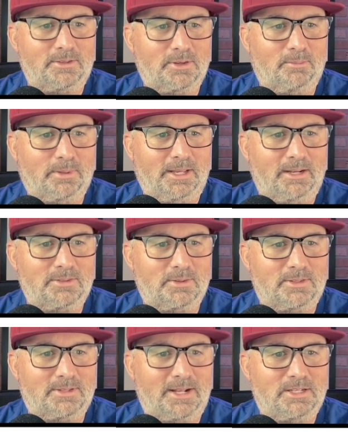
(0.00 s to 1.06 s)
its own planet, so
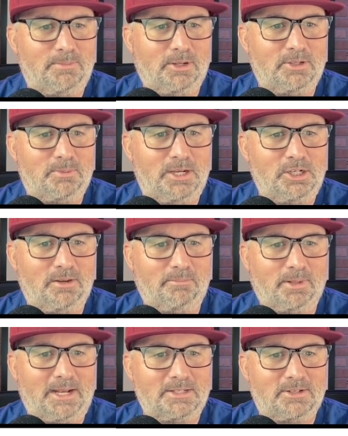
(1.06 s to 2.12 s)
it decides to build a spaceship
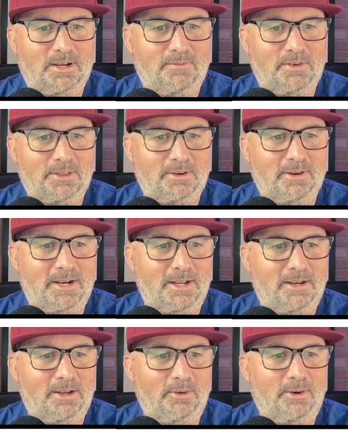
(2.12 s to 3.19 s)
and blast off into the great
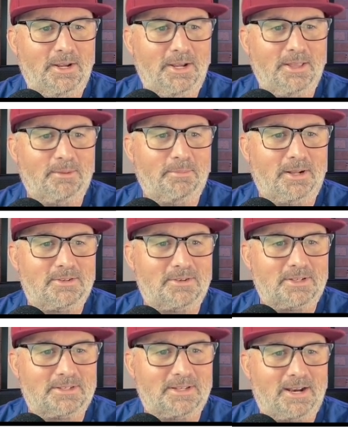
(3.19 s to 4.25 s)
unknown. The monster
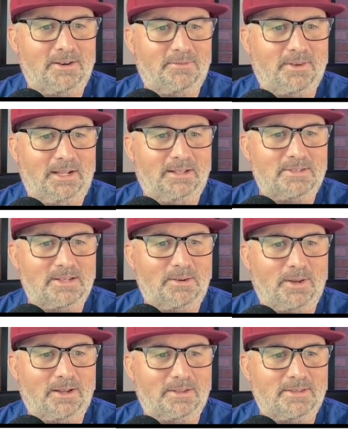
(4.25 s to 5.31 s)
is excited to finally see
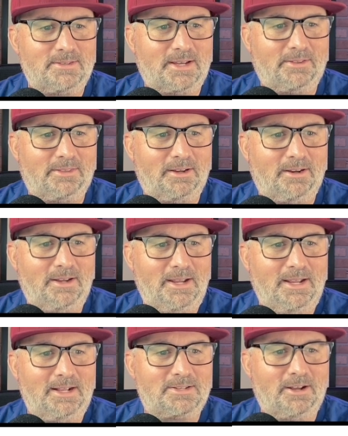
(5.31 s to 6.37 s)
what else is out there.
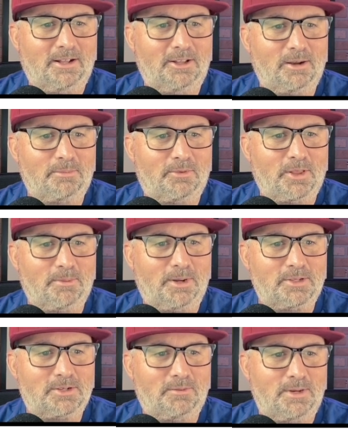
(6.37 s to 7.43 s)
It's not long before the
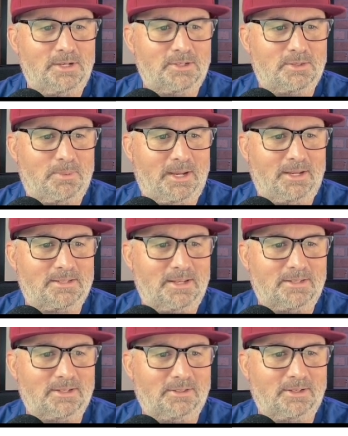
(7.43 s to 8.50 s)
monster reaches space.
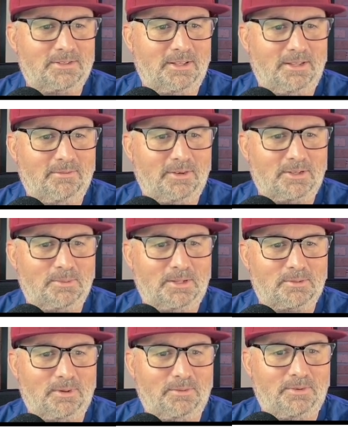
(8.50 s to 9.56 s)
As it looks on the infinite
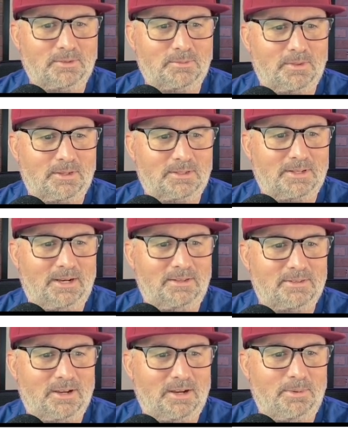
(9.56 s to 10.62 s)
expanse, it feels both excited
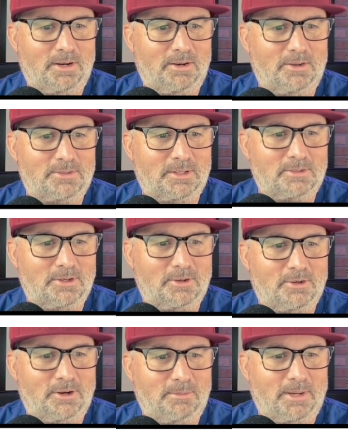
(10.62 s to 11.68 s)
and scared, but it knows that there's no
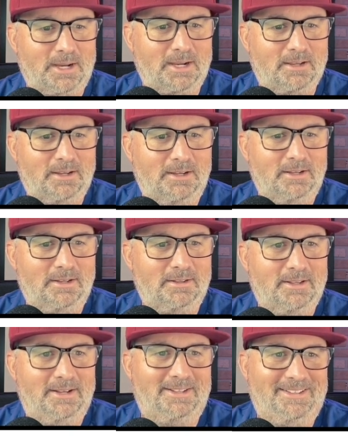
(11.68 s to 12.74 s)
turning back.
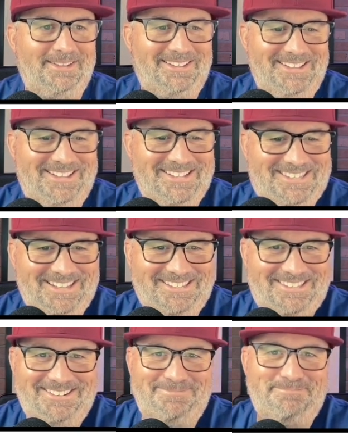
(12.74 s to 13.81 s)
This
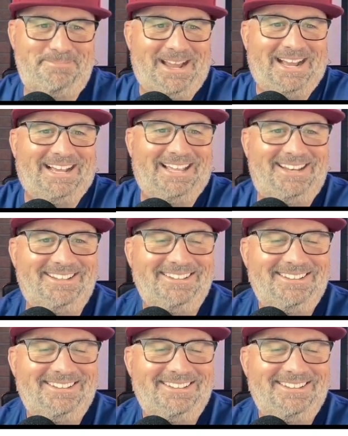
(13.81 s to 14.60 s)
isn't bad.